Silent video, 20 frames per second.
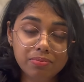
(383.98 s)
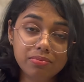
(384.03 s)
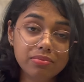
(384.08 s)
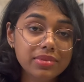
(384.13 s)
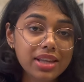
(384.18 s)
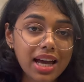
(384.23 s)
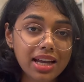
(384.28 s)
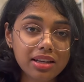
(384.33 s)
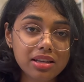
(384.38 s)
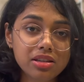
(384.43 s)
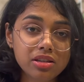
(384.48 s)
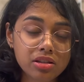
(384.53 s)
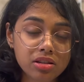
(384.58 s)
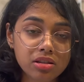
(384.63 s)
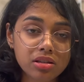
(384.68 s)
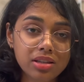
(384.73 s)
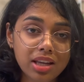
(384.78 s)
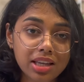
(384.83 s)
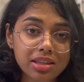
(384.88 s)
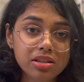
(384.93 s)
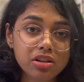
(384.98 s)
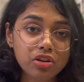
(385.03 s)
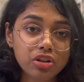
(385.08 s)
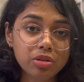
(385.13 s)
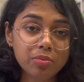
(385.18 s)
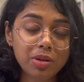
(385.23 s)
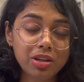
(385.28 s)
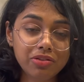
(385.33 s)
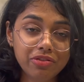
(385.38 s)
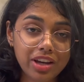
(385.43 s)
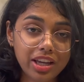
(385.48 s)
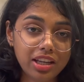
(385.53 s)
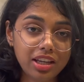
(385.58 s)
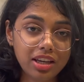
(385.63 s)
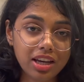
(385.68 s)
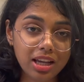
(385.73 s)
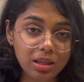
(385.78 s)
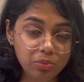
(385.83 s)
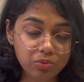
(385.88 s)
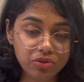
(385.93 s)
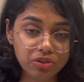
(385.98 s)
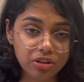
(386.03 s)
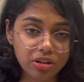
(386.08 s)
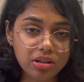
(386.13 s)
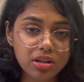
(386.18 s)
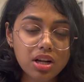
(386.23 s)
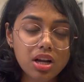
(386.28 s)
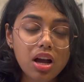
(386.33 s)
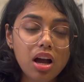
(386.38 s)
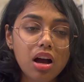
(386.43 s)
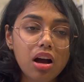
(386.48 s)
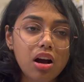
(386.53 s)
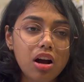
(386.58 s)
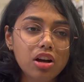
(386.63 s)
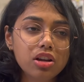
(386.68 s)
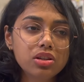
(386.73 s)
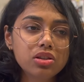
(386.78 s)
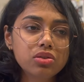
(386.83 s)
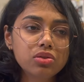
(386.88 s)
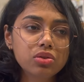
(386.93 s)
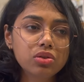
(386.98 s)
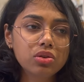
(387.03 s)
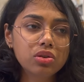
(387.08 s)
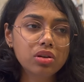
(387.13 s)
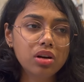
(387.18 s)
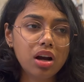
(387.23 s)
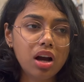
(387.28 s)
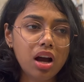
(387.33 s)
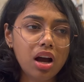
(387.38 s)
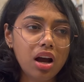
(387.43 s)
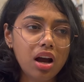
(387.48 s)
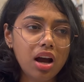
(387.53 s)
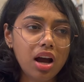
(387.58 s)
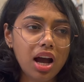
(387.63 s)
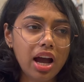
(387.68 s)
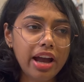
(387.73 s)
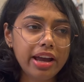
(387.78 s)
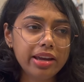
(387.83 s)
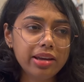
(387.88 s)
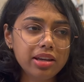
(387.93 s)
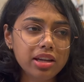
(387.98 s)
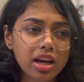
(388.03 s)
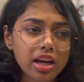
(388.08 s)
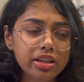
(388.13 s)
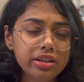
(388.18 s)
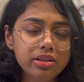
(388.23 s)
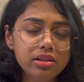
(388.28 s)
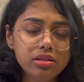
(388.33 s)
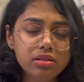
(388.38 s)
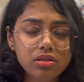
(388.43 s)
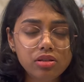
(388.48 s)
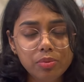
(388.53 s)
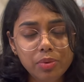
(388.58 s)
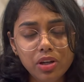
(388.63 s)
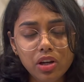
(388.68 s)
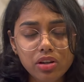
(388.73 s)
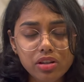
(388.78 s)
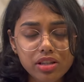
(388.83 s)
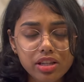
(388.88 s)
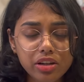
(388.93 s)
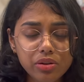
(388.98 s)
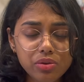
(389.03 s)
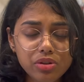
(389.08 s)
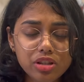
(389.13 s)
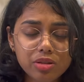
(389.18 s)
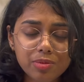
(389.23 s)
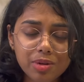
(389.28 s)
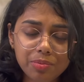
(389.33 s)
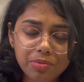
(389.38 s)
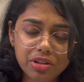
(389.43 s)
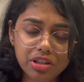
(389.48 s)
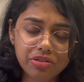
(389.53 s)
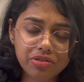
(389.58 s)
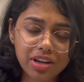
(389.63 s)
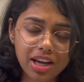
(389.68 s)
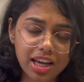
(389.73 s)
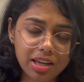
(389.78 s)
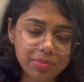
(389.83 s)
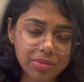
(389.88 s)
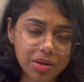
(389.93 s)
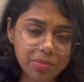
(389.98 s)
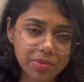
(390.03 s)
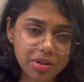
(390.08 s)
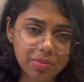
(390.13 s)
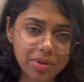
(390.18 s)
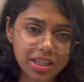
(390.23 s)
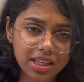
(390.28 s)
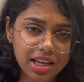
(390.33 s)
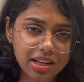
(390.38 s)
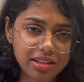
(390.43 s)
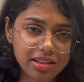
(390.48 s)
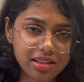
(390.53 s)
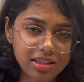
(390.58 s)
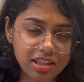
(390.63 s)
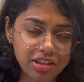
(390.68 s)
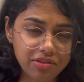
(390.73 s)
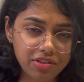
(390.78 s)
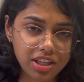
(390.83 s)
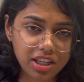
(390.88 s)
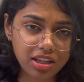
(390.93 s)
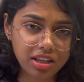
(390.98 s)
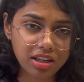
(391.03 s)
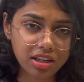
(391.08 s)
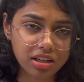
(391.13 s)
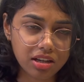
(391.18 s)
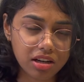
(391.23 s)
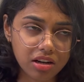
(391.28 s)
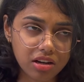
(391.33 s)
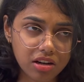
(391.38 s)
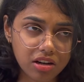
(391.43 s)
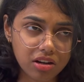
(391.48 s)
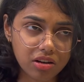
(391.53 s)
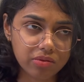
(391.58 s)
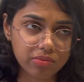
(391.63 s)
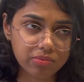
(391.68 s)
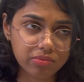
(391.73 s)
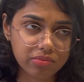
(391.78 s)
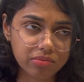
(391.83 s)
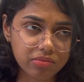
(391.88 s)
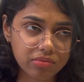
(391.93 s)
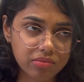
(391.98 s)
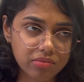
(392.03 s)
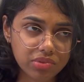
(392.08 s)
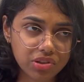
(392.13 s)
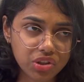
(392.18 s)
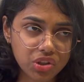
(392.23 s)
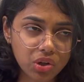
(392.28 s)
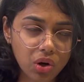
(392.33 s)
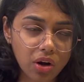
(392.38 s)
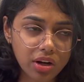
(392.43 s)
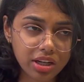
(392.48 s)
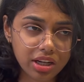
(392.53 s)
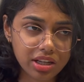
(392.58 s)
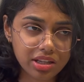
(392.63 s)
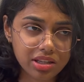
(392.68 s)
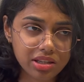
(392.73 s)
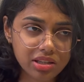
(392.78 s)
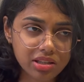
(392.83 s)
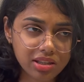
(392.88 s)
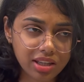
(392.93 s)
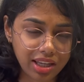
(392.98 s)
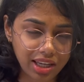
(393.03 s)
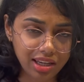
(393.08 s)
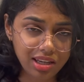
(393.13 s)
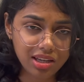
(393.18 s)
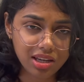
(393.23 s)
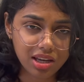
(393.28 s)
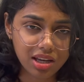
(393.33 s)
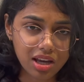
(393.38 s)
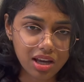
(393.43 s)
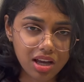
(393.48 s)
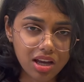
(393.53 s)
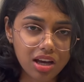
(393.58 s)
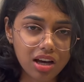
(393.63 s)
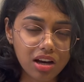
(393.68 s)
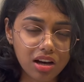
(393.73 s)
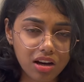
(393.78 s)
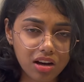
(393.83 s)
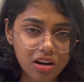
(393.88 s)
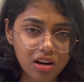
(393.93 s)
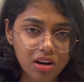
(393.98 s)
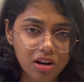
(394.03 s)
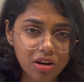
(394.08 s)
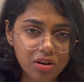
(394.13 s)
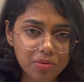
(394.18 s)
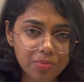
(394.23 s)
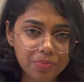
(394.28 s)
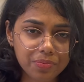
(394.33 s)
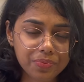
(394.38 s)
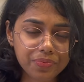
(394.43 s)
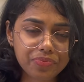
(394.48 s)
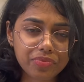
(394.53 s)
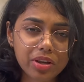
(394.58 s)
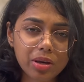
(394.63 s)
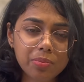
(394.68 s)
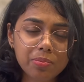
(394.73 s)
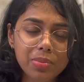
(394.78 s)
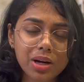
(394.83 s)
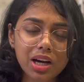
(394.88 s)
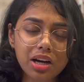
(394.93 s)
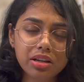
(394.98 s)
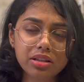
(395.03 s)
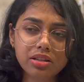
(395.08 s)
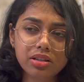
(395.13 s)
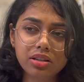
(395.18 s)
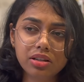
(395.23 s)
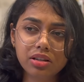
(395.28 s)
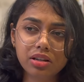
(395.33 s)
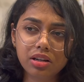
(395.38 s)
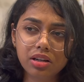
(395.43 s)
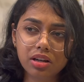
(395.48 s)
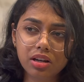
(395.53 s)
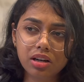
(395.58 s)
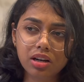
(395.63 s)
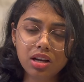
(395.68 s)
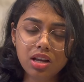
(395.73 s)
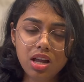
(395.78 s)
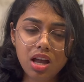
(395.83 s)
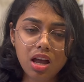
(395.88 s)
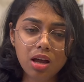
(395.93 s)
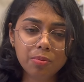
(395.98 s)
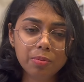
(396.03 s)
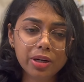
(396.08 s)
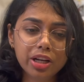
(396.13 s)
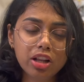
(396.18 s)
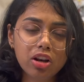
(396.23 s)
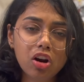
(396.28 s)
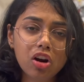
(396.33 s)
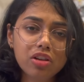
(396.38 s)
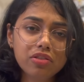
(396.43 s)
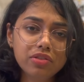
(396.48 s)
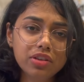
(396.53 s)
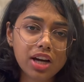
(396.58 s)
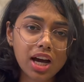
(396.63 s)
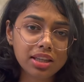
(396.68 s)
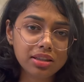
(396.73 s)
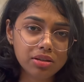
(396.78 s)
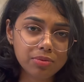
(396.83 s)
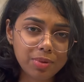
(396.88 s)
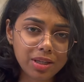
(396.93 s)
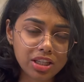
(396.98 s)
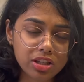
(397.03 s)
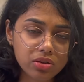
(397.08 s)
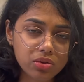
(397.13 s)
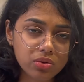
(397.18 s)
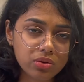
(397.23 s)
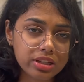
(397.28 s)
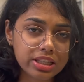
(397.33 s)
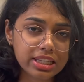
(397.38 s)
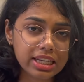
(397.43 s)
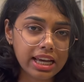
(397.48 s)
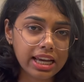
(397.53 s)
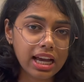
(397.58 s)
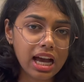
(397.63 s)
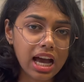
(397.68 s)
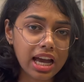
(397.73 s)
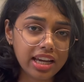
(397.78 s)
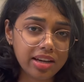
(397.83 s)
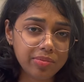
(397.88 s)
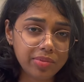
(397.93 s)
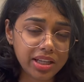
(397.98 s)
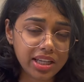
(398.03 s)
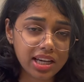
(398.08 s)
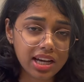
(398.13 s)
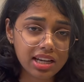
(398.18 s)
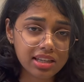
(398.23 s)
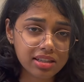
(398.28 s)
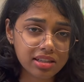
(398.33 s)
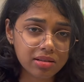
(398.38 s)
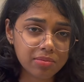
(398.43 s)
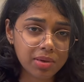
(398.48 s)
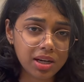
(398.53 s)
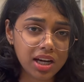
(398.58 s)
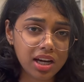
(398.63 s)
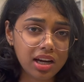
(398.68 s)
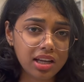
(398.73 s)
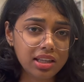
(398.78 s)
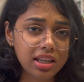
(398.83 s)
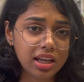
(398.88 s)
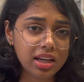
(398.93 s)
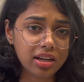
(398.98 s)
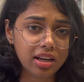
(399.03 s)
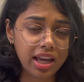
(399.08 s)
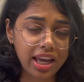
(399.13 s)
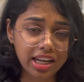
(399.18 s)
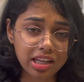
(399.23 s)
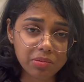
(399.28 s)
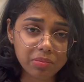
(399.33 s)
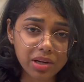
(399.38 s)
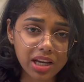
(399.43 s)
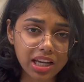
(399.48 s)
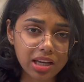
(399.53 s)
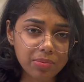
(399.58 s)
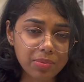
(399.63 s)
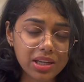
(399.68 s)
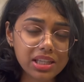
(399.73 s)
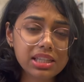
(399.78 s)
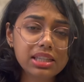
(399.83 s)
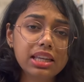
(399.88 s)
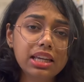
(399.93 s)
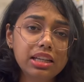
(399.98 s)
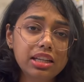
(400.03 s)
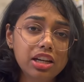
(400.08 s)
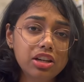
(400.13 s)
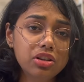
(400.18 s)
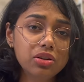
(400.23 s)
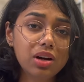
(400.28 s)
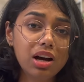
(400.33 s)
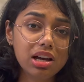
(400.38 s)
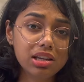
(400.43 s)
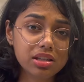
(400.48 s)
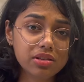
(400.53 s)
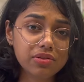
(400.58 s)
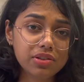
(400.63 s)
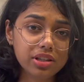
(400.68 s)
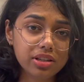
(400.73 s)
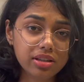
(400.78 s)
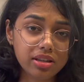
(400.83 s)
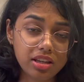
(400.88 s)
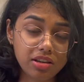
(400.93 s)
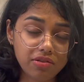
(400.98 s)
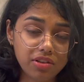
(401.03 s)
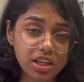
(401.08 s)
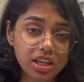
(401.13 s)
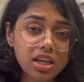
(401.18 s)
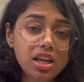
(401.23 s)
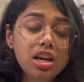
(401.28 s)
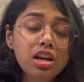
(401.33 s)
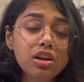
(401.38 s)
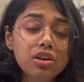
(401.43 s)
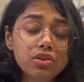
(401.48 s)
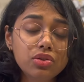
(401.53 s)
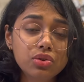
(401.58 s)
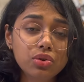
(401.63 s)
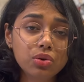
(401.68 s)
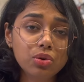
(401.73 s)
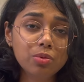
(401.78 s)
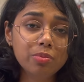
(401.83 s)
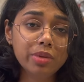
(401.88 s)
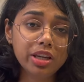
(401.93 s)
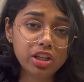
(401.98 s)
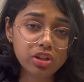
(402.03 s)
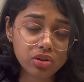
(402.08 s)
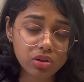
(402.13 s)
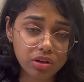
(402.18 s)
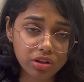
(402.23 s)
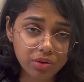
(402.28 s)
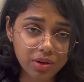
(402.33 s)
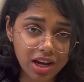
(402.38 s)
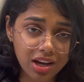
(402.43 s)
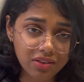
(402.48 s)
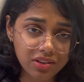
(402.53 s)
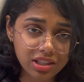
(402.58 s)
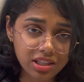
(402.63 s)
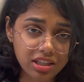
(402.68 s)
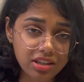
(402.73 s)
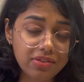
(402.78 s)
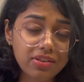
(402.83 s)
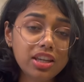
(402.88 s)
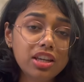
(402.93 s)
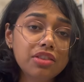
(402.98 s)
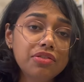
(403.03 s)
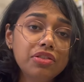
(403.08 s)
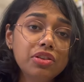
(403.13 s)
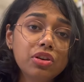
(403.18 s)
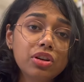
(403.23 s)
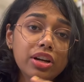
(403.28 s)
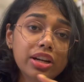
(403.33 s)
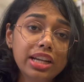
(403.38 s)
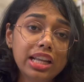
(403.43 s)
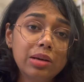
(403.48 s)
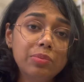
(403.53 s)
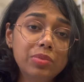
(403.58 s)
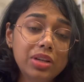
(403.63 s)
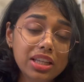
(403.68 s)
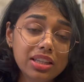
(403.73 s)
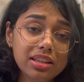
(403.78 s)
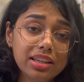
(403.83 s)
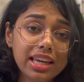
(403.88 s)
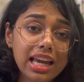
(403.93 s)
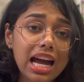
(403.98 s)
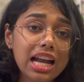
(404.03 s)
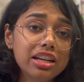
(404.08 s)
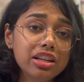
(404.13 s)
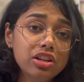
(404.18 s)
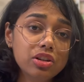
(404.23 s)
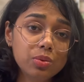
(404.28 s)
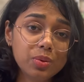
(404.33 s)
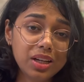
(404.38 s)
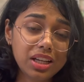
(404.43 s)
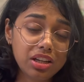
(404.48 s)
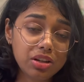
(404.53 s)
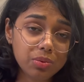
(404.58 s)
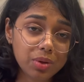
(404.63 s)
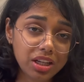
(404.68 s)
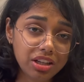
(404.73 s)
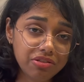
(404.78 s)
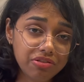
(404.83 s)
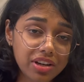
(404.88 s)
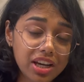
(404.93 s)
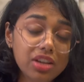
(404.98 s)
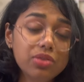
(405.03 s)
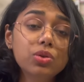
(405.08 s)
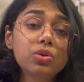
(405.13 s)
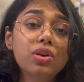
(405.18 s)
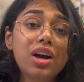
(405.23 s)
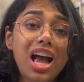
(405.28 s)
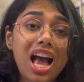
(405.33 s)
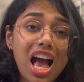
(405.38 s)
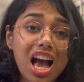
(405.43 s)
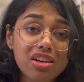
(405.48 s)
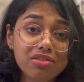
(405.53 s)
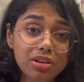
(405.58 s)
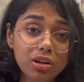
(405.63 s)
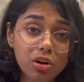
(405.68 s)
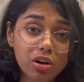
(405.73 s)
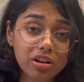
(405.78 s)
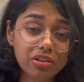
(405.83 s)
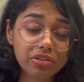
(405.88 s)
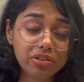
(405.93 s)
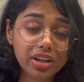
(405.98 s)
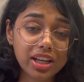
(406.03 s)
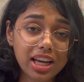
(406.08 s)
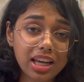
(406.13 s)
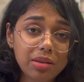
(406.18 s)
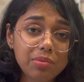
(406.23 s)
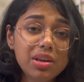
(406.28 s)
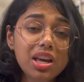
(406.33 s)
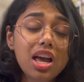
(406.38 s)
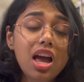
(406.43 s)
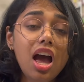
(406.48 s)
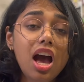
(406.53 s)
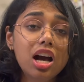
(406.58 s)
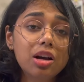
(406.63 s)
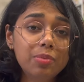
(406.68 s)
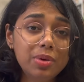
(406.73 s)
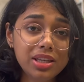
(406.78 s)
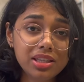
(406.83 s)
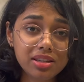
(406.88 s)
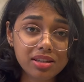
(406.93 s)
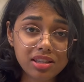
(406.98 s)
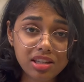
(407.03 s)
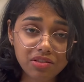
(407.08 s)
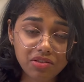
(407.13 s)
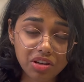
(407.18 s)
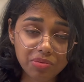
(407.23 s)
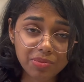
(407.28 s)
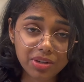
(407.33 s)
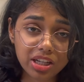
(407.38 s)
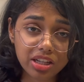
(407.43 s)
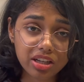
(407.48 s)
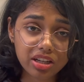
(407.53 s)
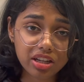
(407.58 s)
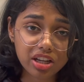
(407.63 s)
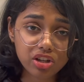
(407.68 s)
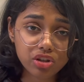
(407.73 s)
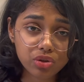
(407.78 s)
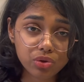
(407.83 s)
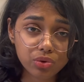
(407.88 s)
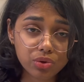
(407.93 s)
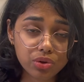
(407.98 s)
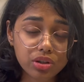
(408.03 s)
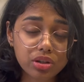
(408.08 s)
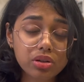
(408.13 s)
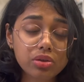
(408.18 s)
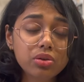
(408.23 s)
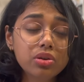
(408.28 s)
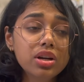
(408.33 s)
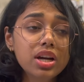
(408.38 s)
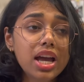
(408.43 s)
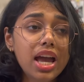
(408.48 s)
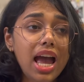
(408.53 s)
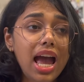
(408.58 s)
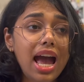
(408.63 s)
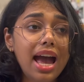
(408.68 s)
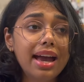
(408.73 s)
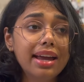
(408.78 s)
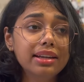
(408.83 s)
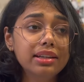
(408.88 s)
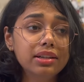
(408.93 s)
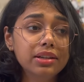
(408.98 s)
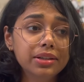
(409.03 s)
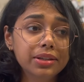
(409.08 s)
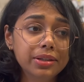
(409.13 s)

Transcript: that's going to be very helpful. I to be honest, I don't remember if IIM Ahmedabad had a CV shortlist thing, but a lot of the other B schools like IIMT Ghaziabad and NMIMS, they tend to ask for a CV. So make sure you have a CV. If you're attempting the CAT in 2025, you have a lot of time. Abhi se CV build karna shuru karo, and